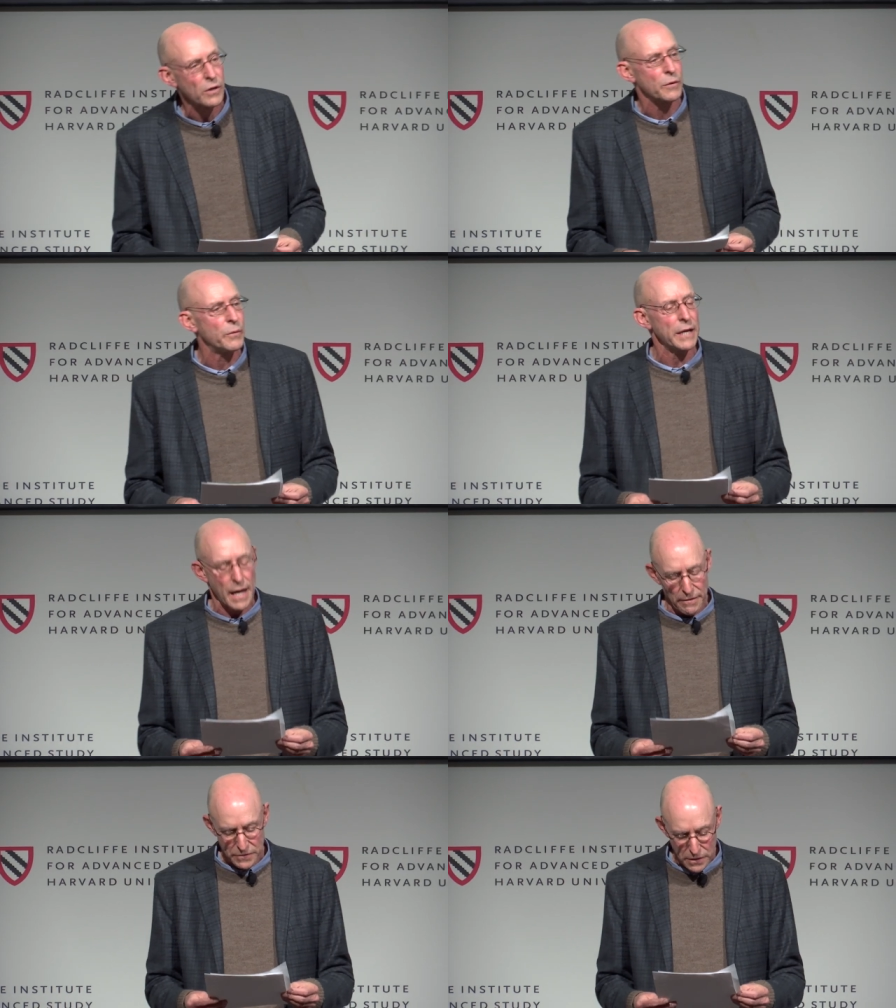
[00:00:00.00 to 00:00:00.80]
work we
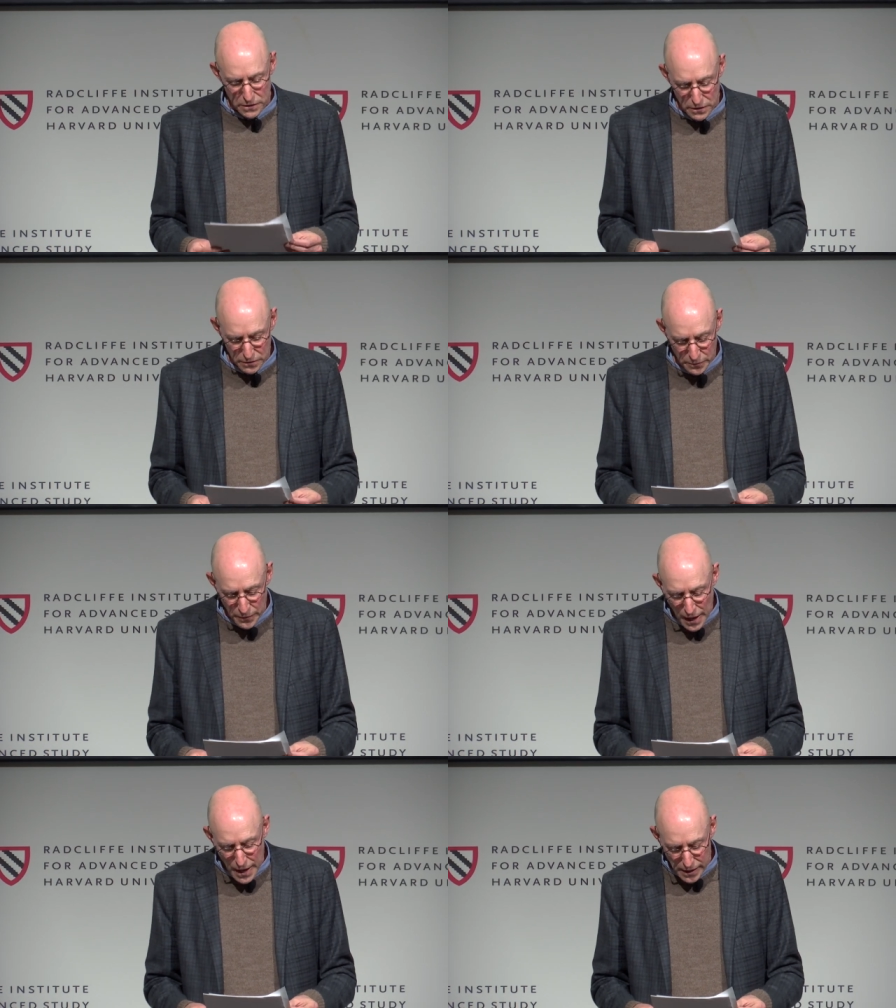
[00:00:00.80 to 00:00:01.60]
have to do,
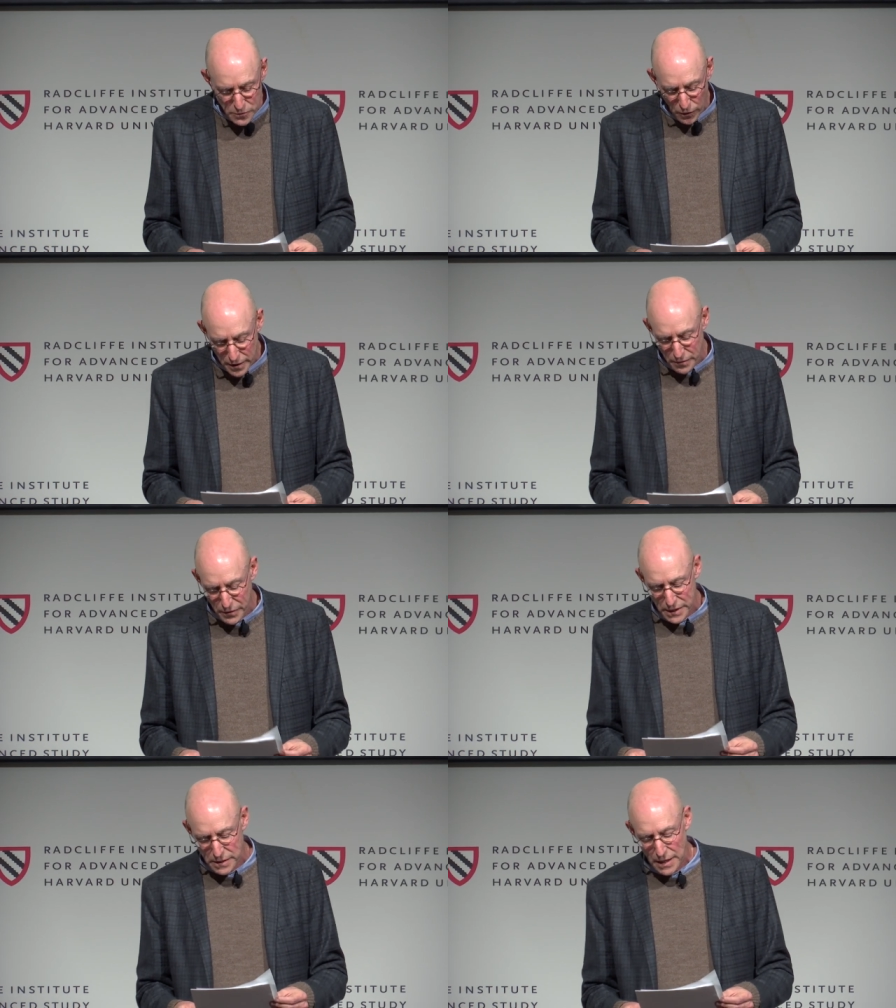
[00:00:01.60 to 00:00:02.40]
is one of the
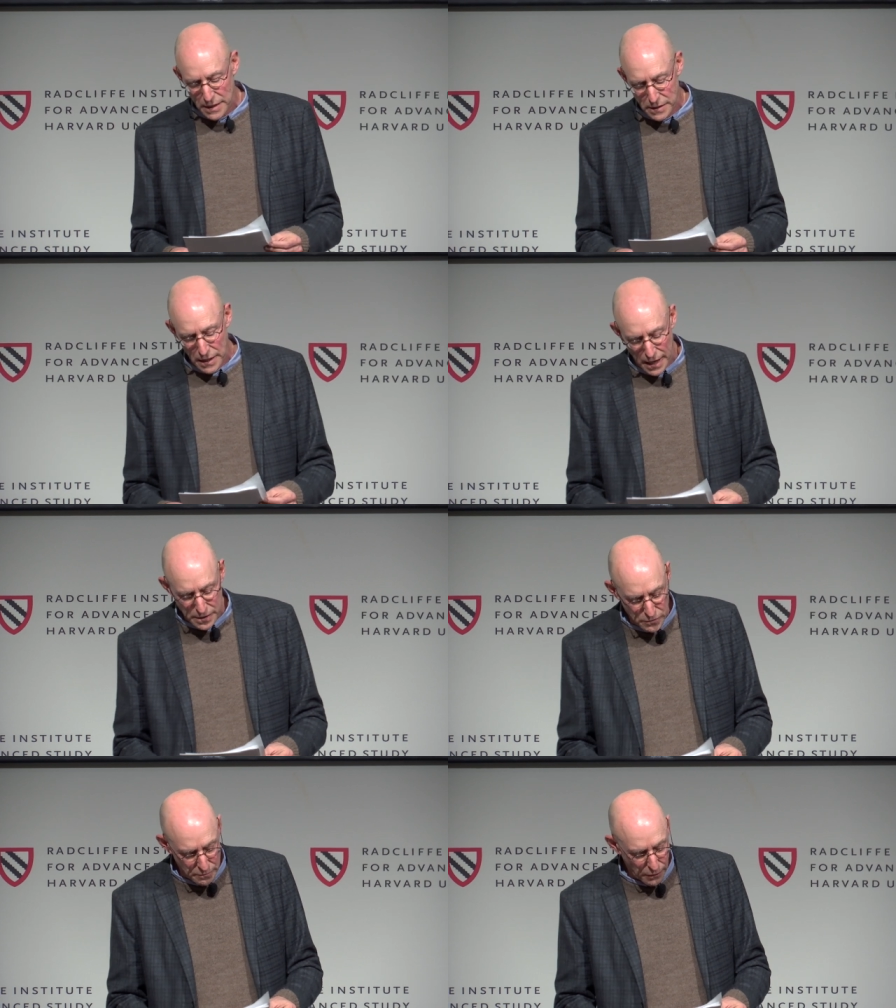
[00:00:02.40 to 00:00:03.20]
reasons I
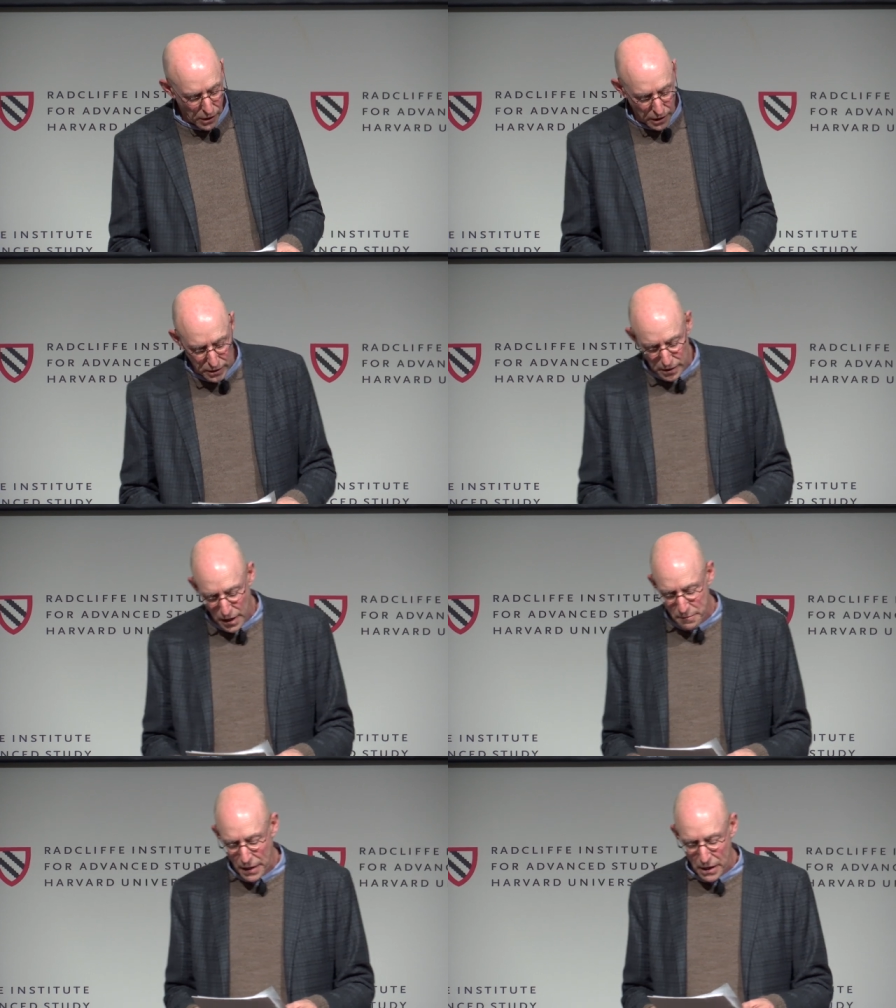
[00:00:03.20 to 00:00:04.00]
decided to embark
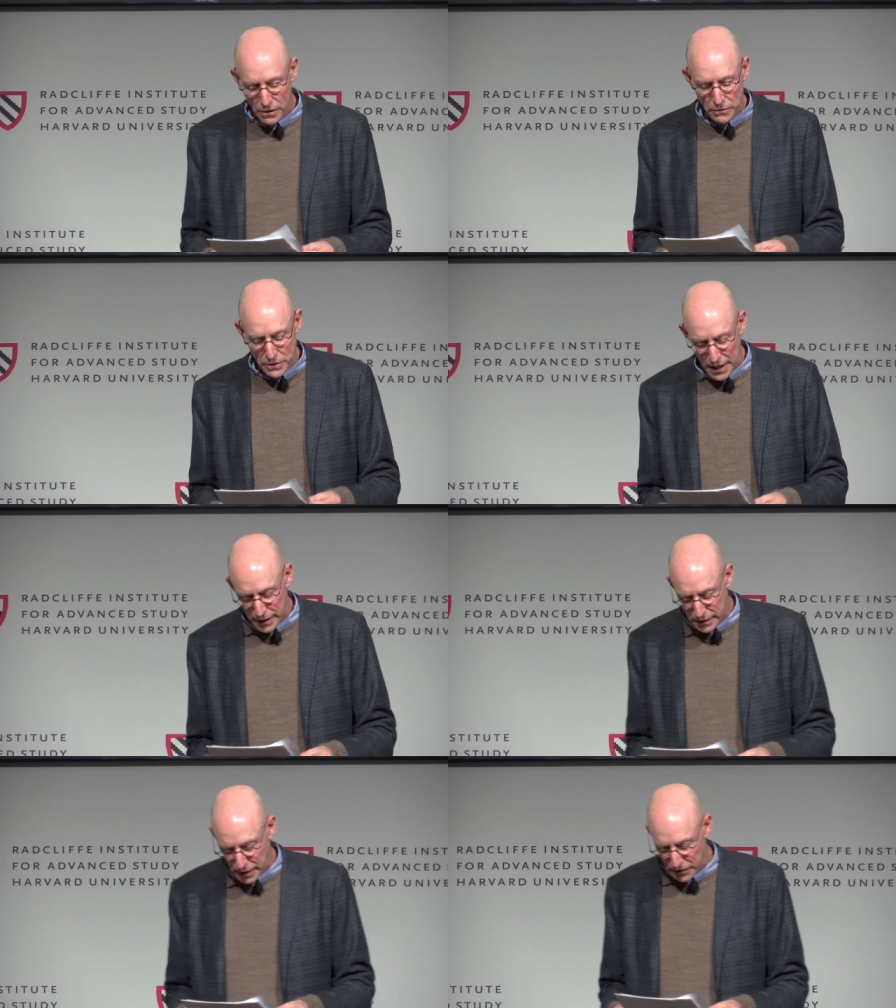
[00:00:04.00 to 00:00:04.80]
on my own
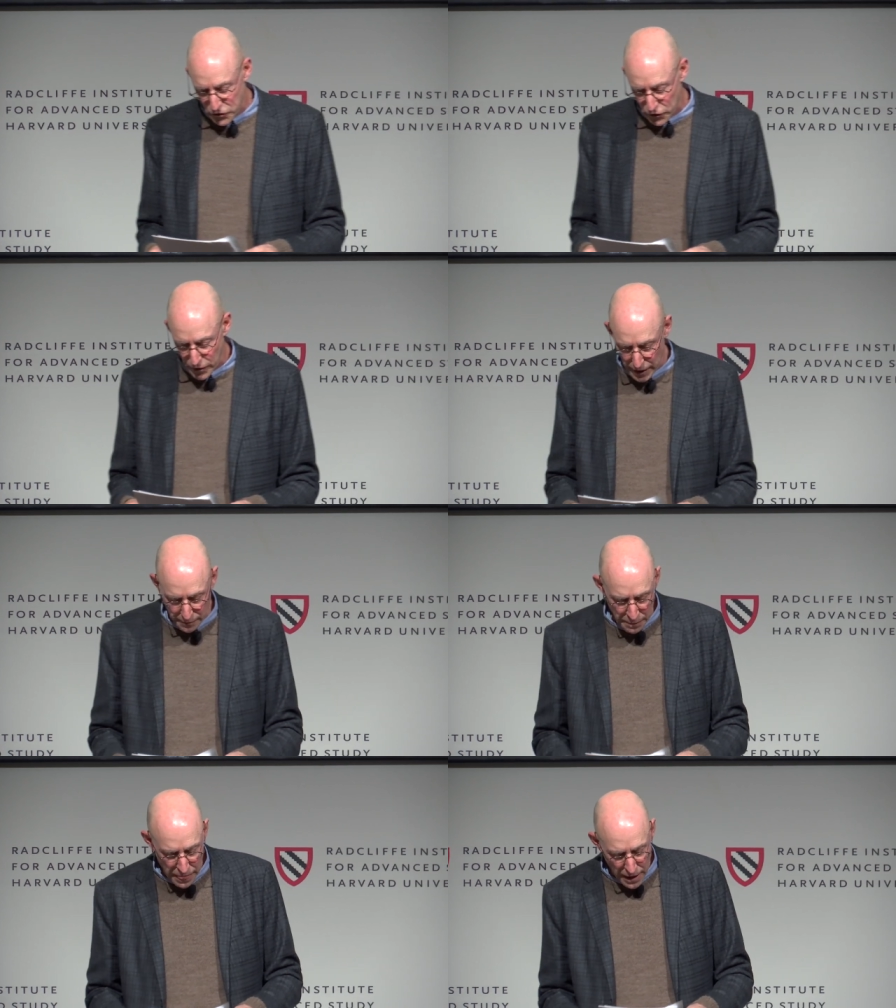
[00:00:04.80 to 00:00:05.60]
psychedelic journey
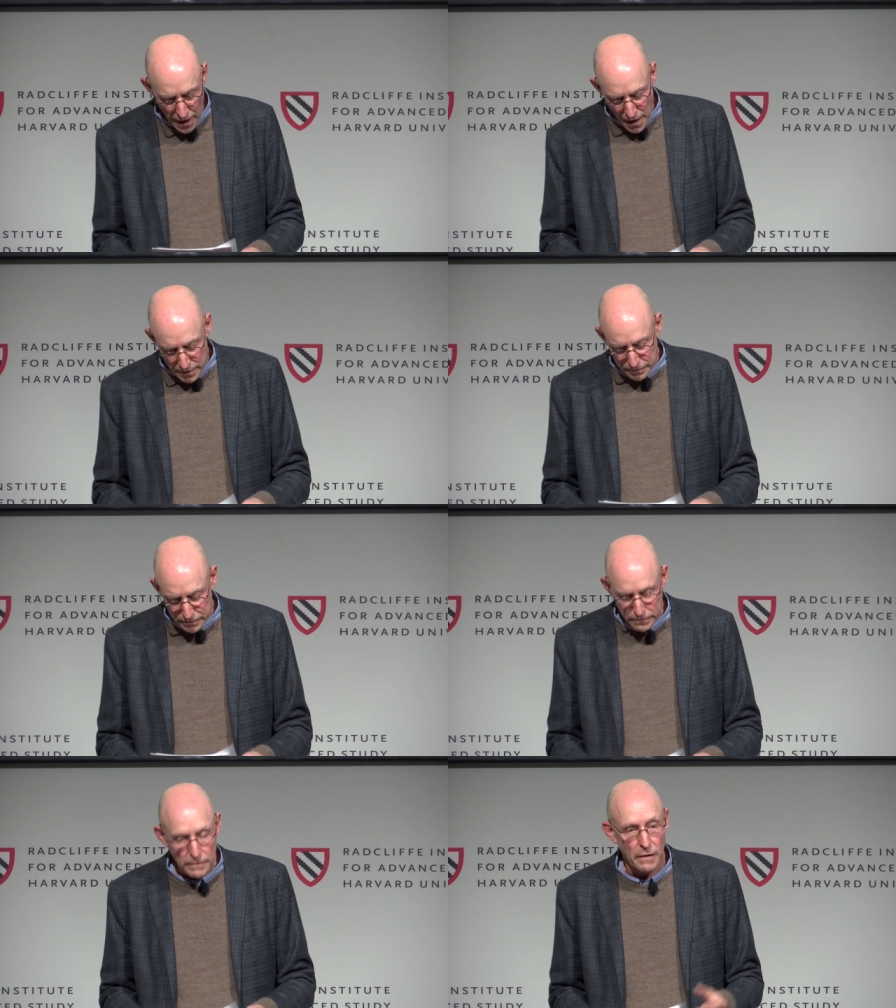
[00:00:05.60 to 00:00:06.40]

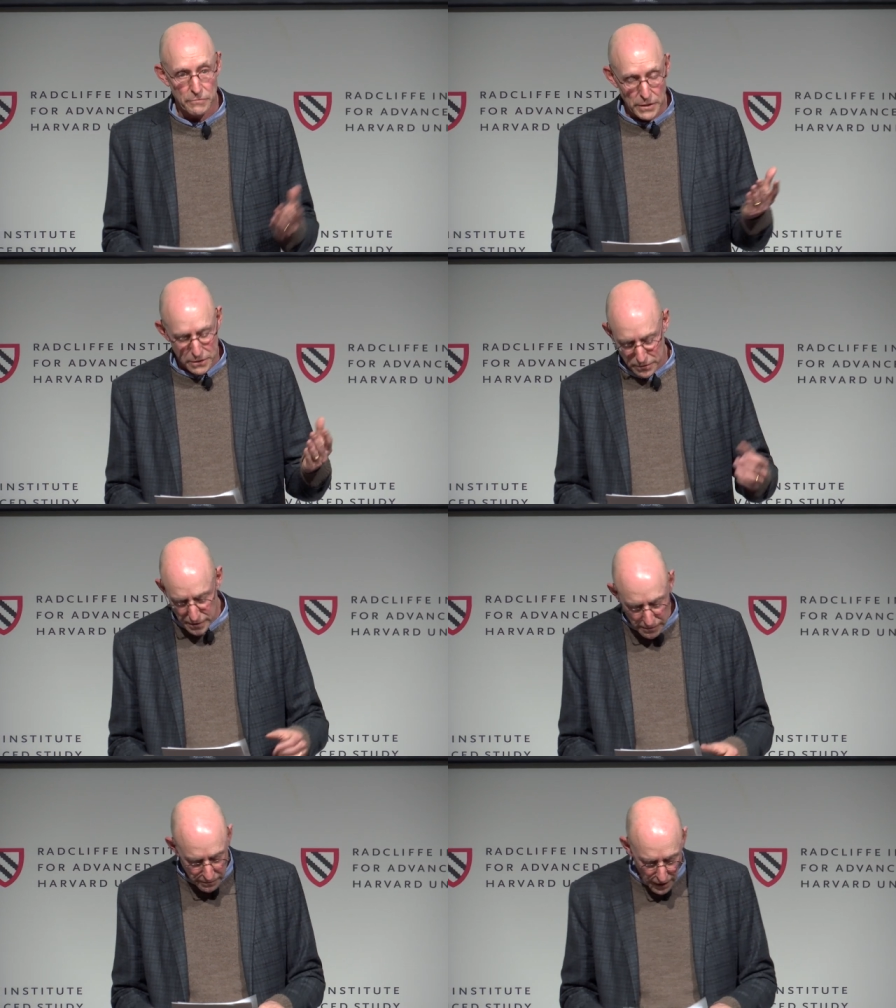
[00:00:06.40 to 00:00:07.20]
of research.
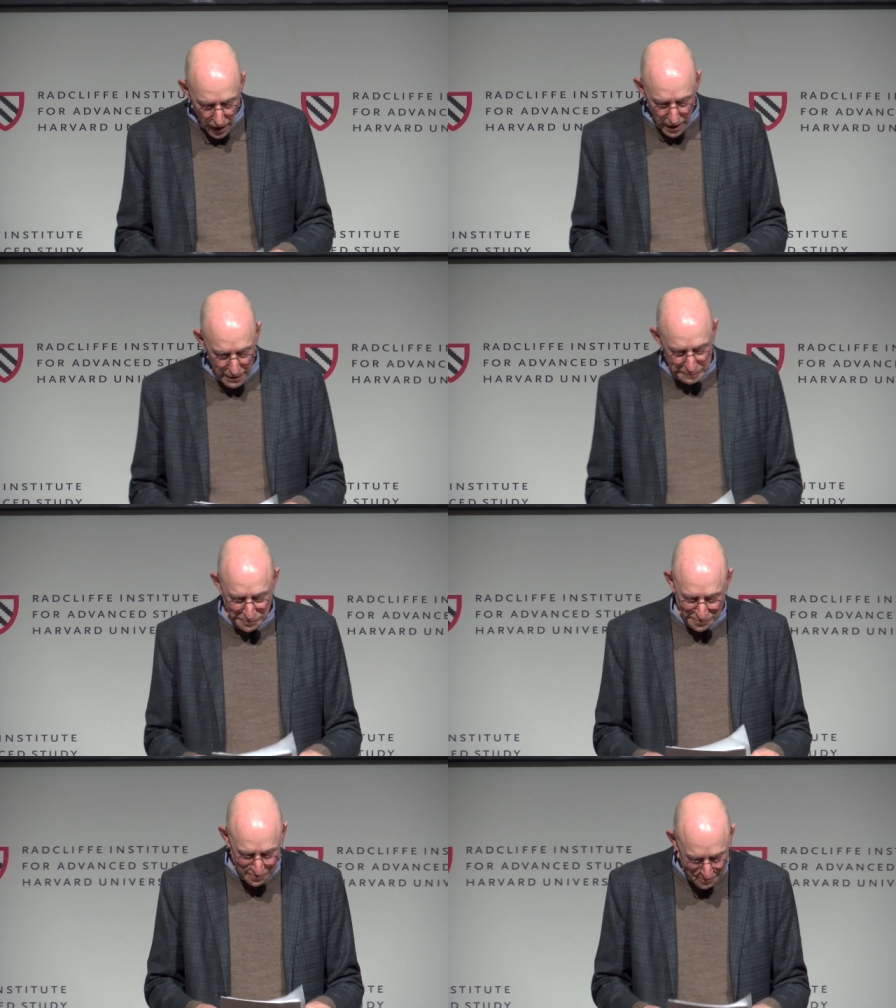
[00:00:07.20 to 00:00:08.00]
Um,